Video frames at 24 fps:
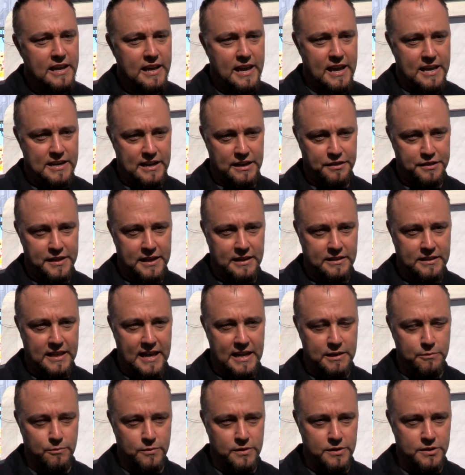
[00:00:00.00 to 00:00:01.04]
and I think
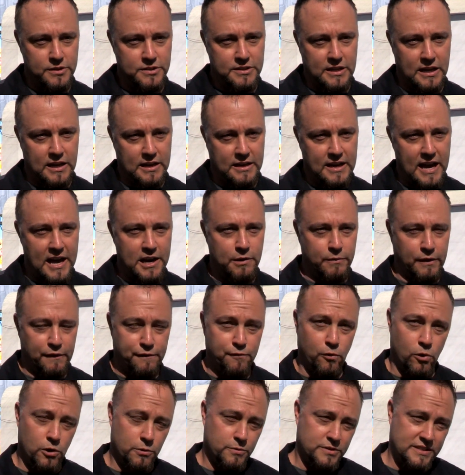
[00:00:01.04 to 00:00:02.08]
that was kind of what
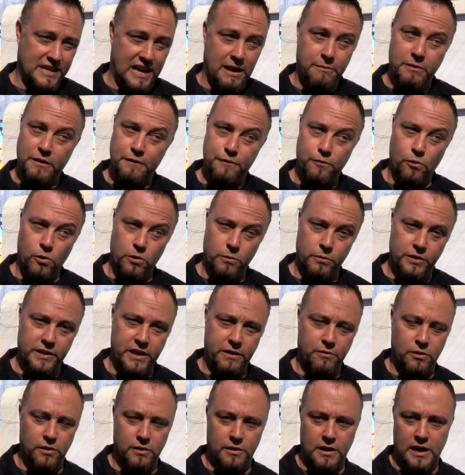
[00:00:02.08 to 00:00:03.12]
Ford was aiming for when
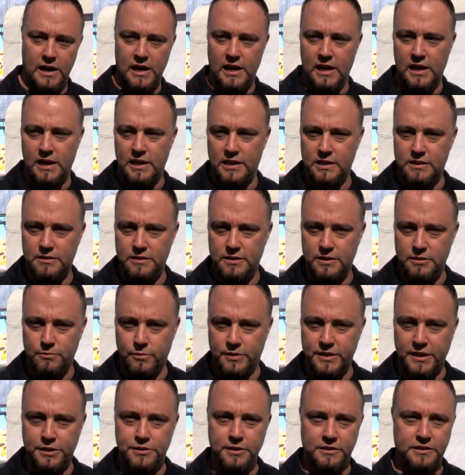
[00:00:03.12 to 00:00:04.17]

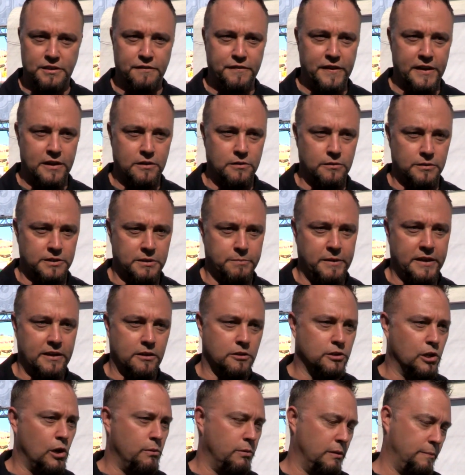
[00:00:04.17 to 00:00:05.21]
they took the vehicle to be a
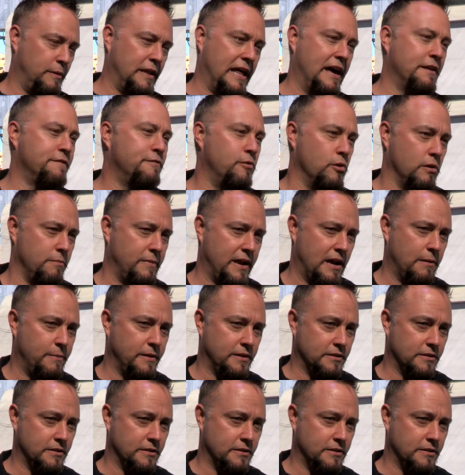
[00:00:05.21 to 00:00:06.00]
global platform now.